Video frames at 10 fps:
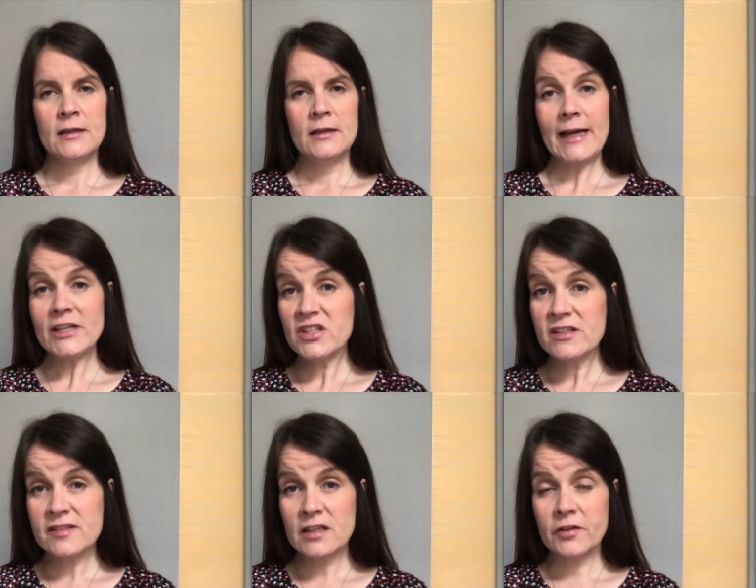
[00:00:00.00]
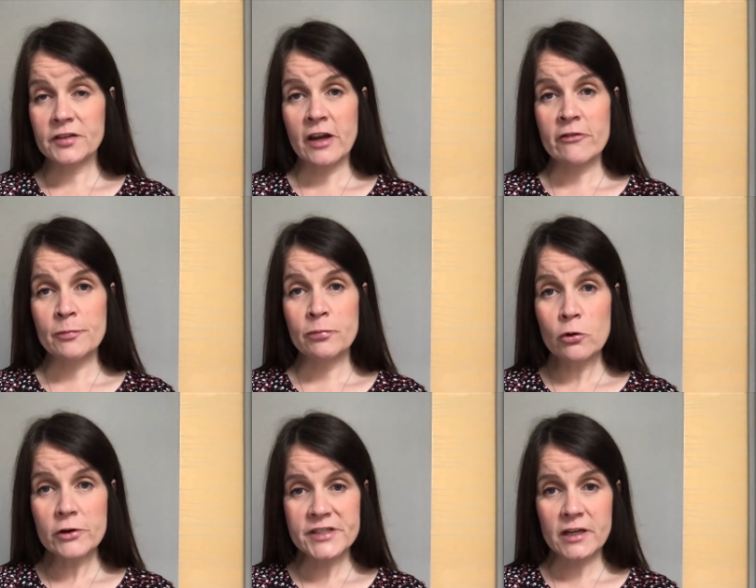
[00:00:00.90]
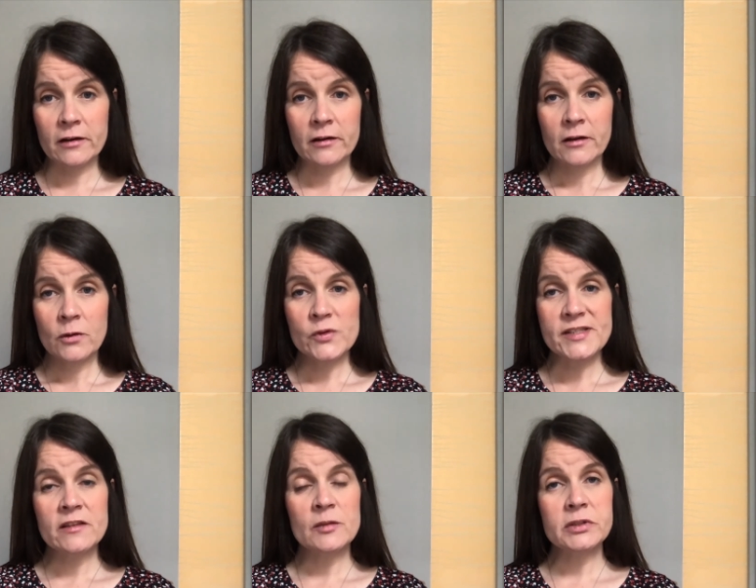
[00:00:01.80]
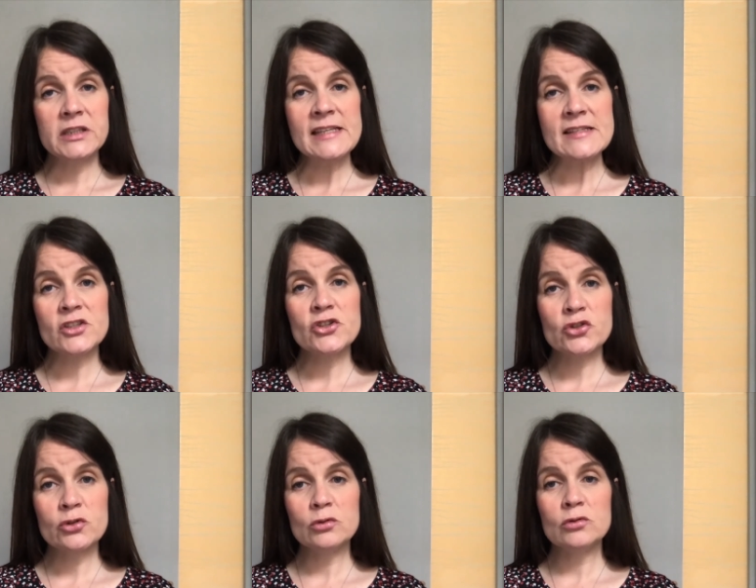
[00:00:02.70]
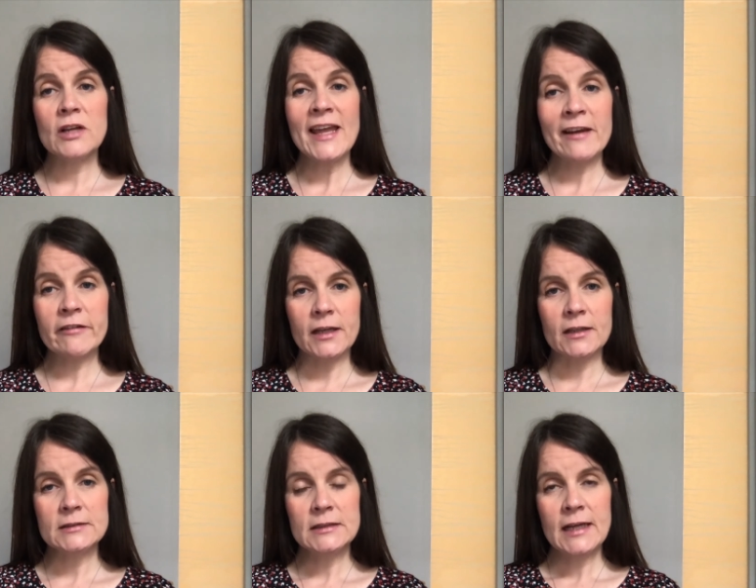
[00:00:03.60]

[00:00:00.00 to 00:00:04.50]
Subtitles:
He actually discovered that a reporter was in the police control area